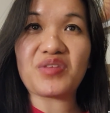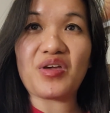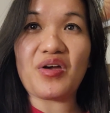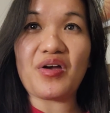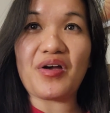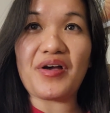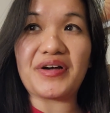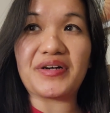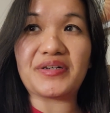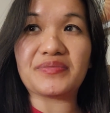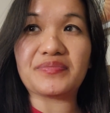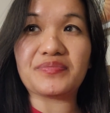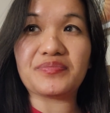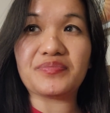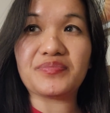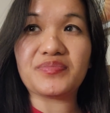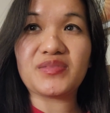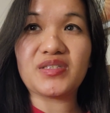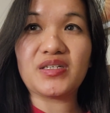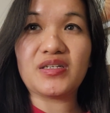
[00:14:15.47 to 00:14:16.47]

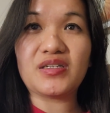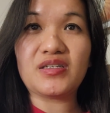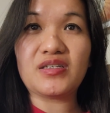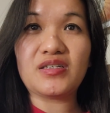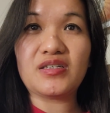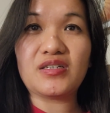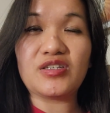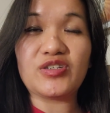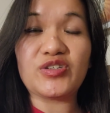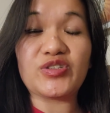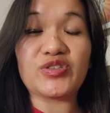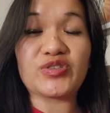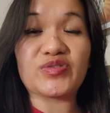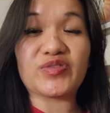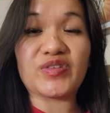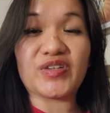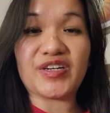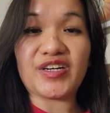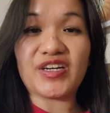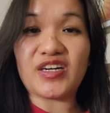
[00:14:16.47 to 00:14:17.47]
It was
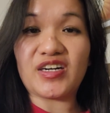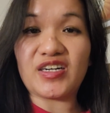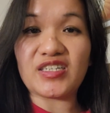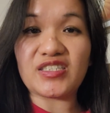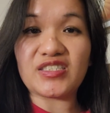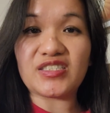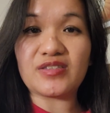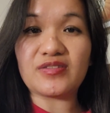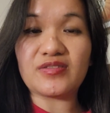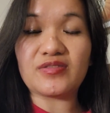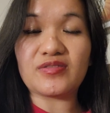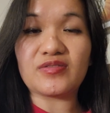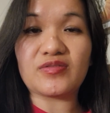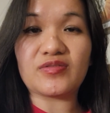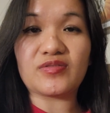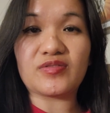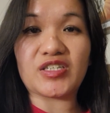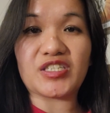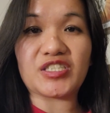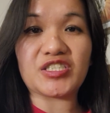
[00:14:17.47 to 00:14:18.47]
very hot,
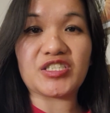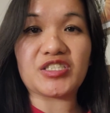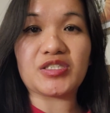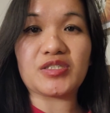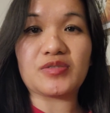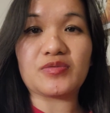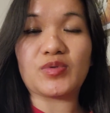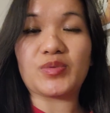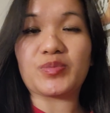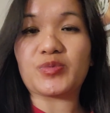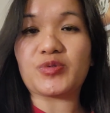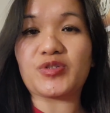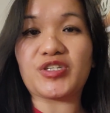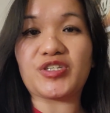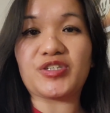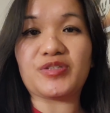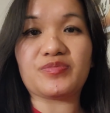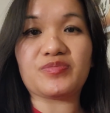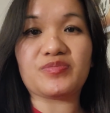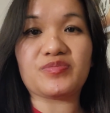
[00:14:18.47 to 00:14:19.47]
fresh whipped
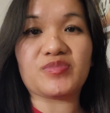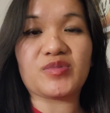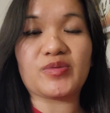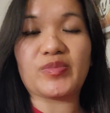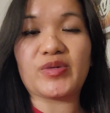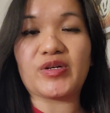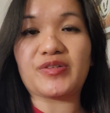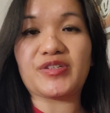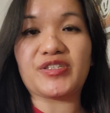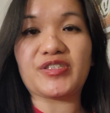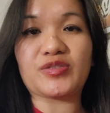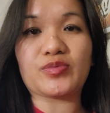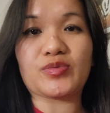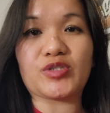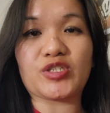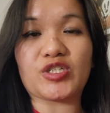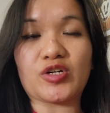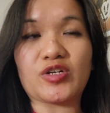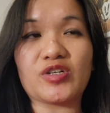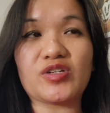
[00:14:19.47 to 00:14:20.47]
cream. The berries were
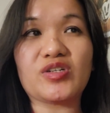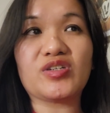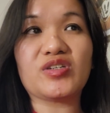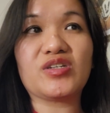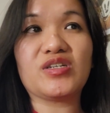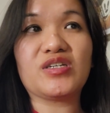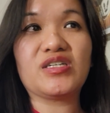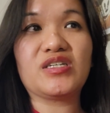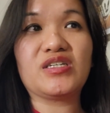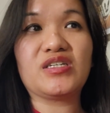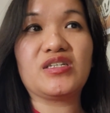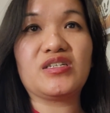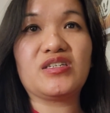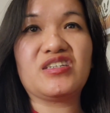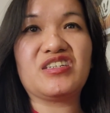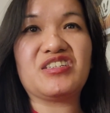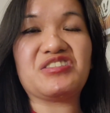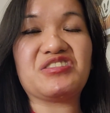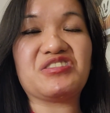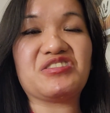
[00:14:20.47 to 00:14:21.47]
tart.
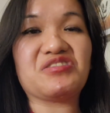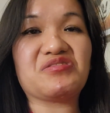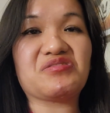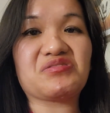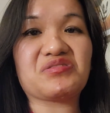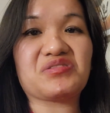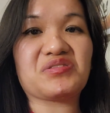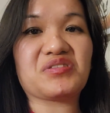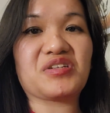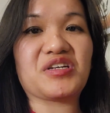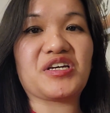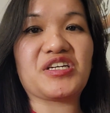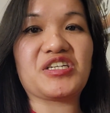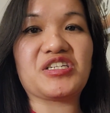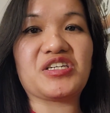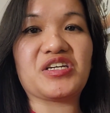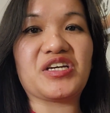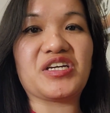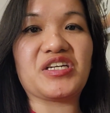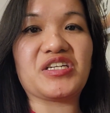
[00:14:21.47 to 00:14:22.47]

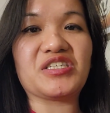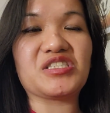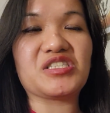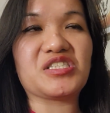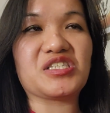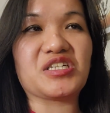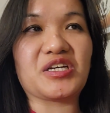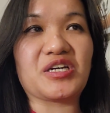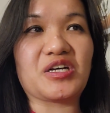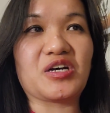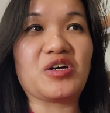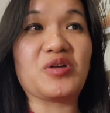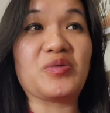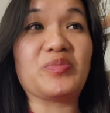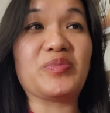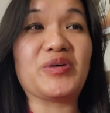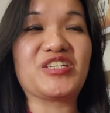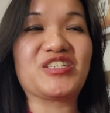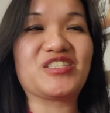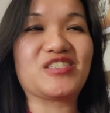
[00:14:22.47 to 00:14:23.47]
I ate it sitting on a
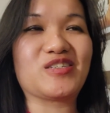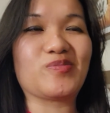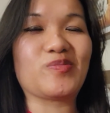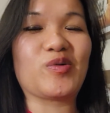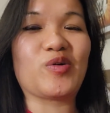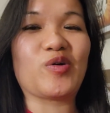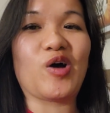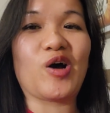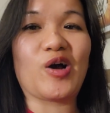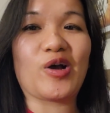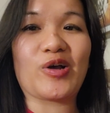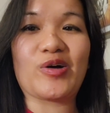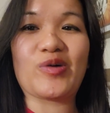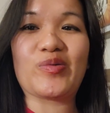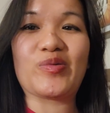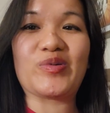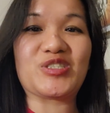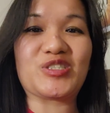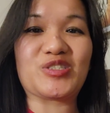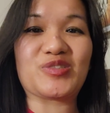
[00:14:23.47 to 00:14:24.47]
bench in Morocco,
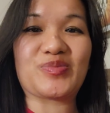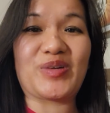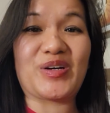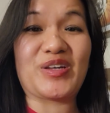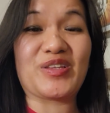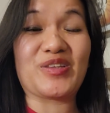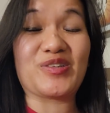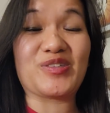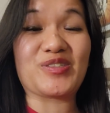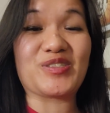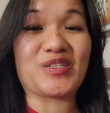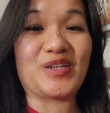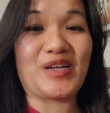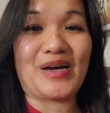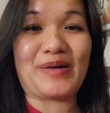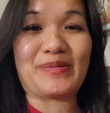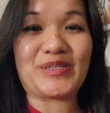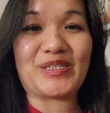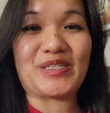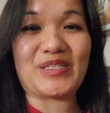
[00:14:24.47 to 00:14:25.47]
which is why there's a
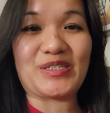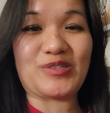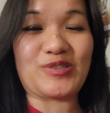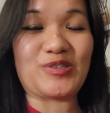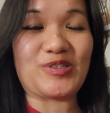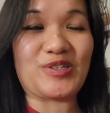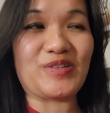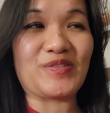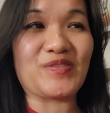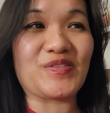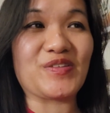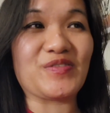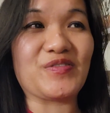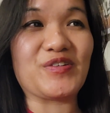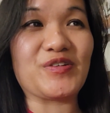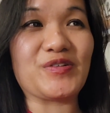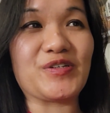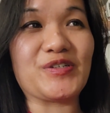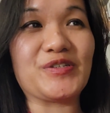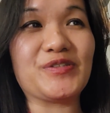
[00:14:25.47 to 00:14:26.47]
napkin underneath
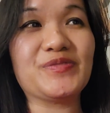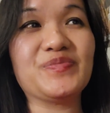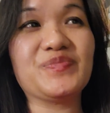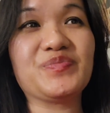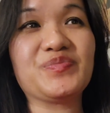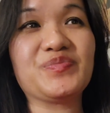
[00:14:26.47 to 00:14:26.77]
the photo.